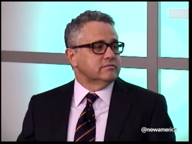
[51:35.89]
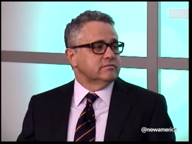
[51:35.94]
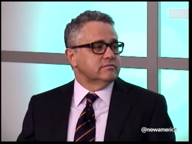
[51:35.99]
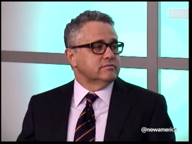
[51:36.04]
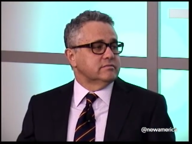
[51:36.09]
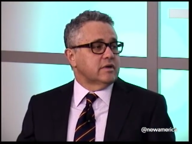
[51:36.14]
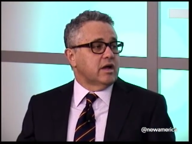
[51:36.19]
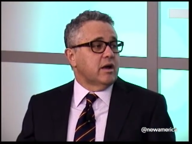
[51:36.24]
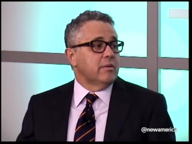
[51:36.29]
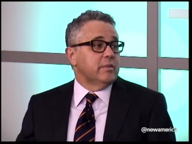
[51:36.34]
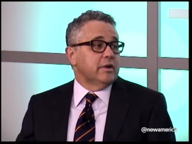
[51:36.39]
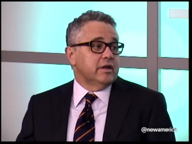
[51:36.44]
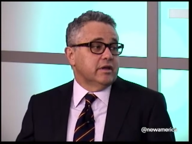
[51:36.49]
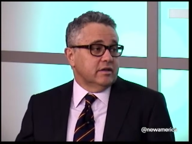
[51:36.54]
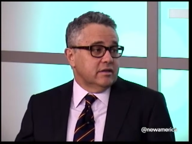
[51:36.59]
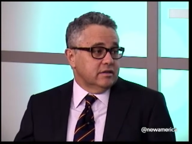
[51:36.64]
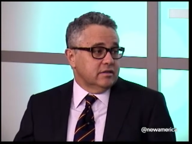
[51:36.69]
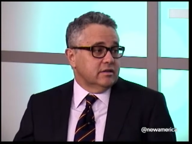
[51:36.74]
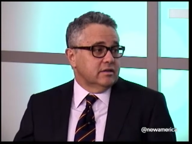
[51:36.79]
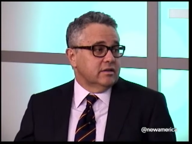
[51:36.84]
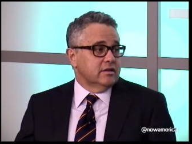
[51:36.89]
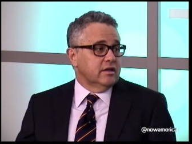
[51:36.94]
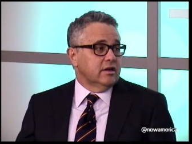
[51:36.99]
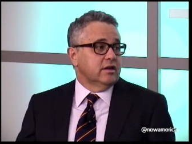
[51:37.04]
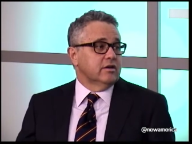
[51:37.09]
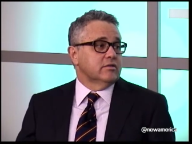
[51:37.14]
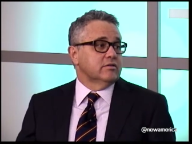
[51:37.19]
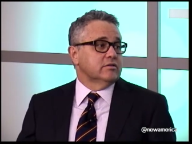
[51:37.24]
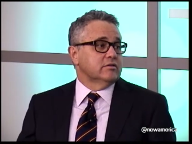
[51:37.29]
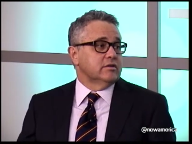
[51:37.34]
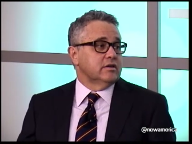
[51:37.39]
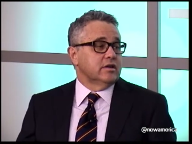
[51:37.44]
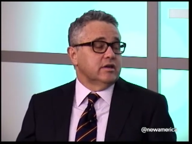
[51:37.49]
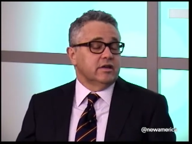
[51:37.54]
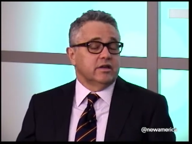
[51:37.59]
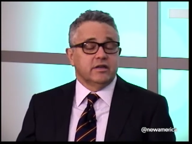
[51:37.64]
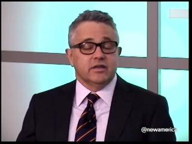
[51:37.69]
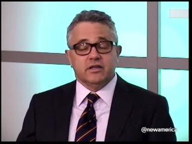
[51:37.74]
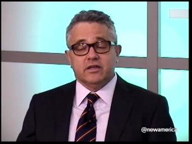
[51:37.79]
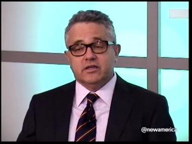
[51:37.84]
that was true.
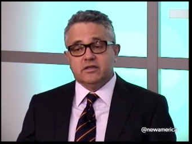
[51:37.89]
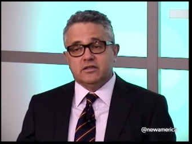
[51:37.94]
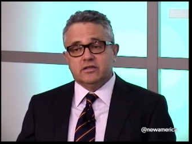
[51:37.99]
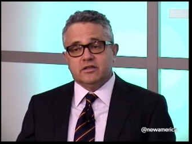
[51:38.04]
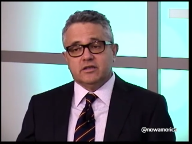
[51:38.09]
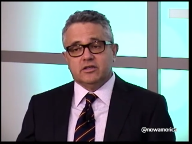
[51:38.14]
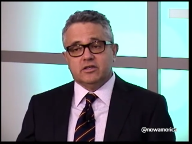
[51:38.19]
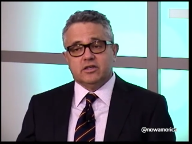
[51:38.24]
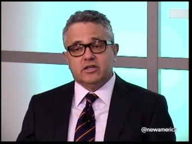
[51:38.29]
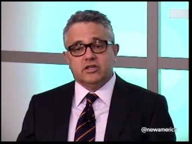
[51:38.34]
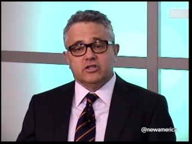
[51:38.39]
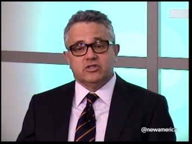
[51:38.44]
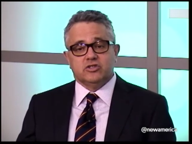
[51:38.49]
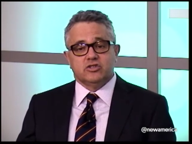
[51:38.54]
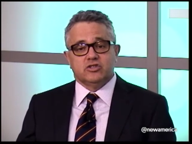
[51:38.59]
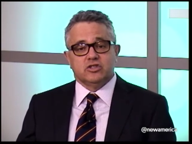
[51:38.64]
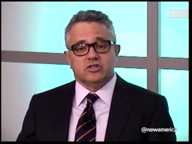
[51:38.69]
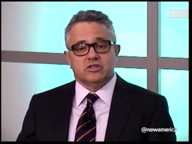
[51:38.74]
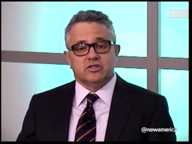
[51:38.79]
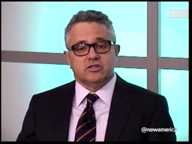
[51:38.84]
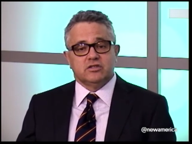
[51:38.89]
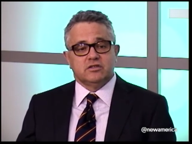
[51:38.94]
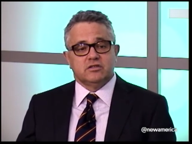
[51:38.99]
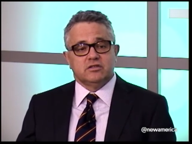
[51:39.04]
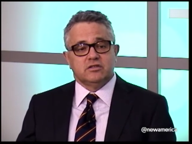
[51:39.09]
It's just...